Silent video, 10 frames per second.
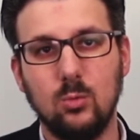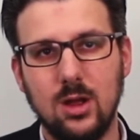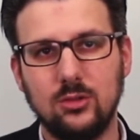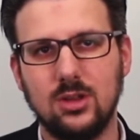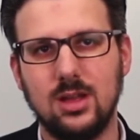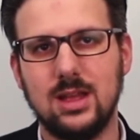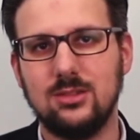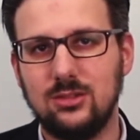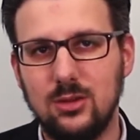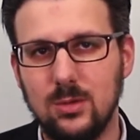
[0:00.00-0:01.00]
Russia,
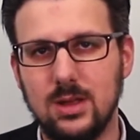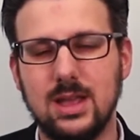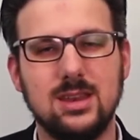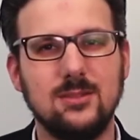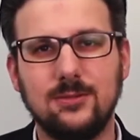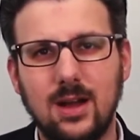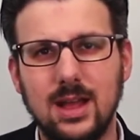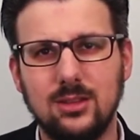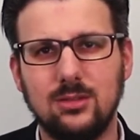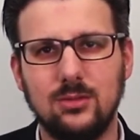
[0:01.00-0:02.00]
and Syria in
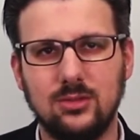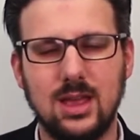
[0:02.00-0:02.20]
defiance of